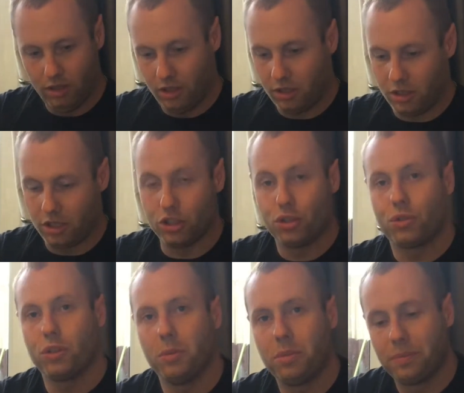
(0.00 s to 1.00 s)
I'm going to
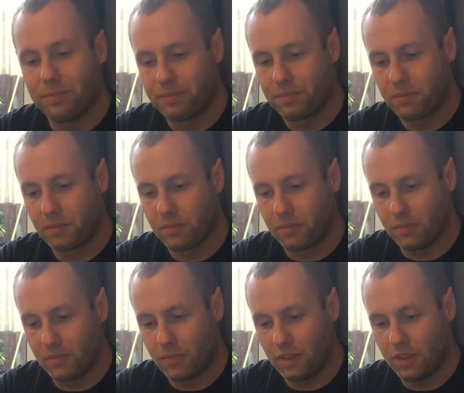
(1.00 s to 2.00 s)
strip
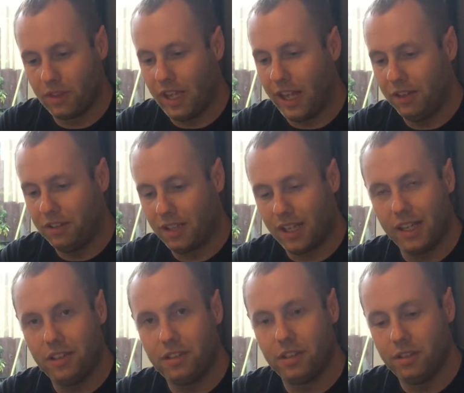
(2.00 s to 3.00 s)
the outer
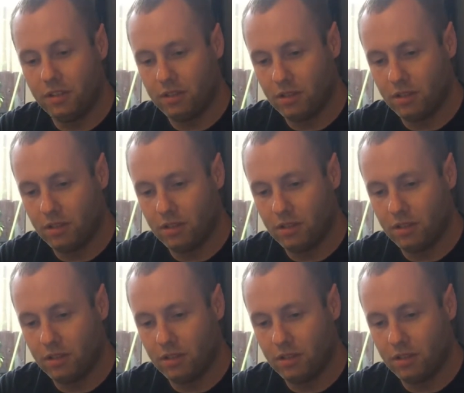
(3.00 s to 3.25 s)
casing